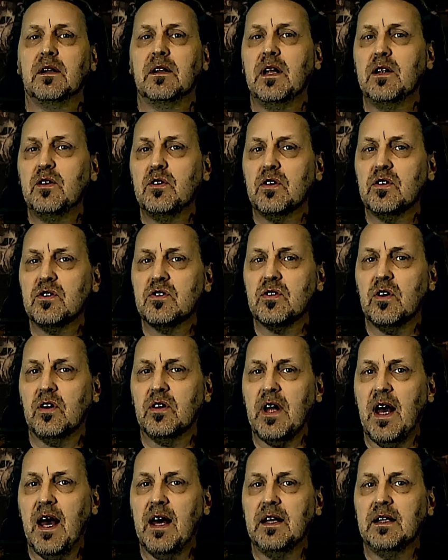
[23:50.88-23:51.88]
Then you can start
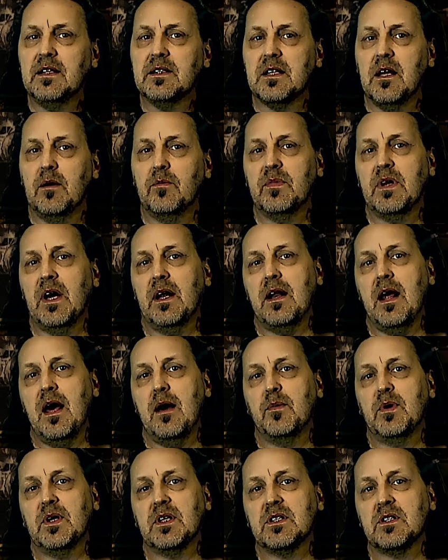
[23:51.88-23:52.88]
adding some
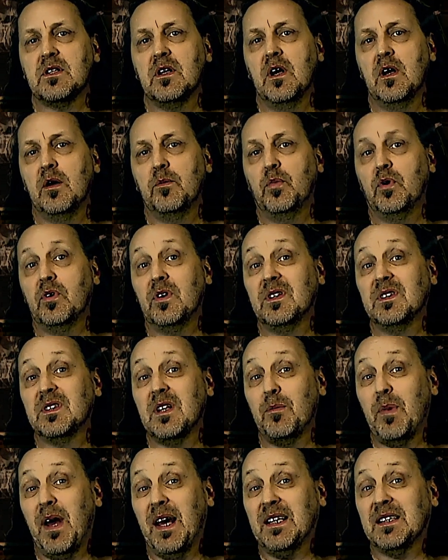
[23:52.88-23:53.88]
dynamics, putting
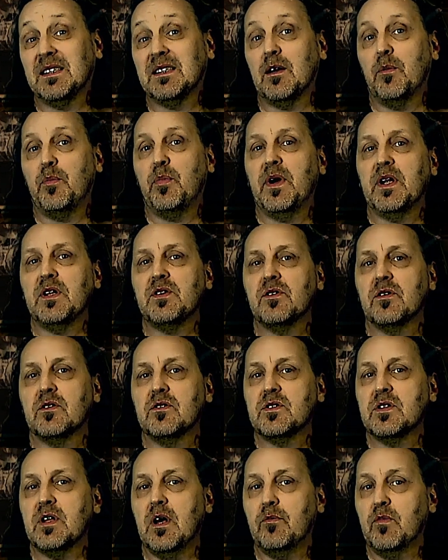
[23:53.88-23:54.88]
some extra pressure on
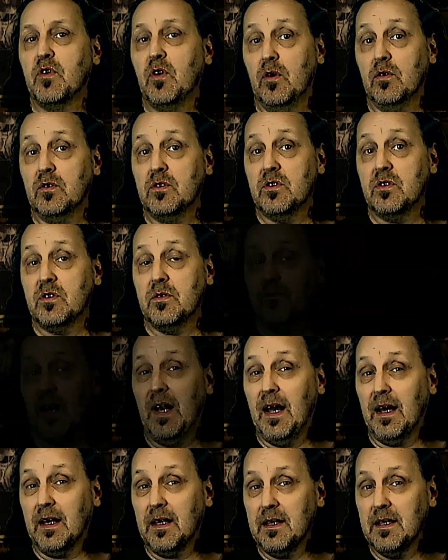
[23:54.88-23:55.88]
some notes,
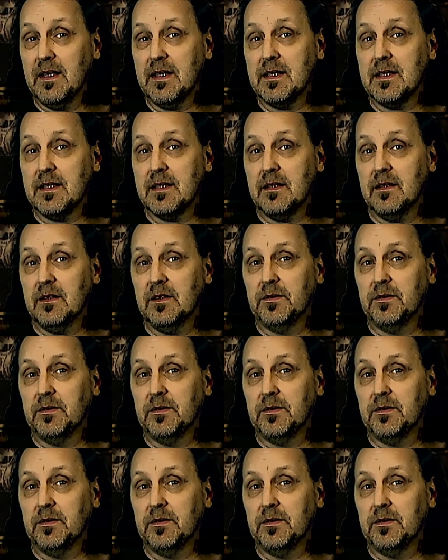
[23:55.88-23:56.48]
like this.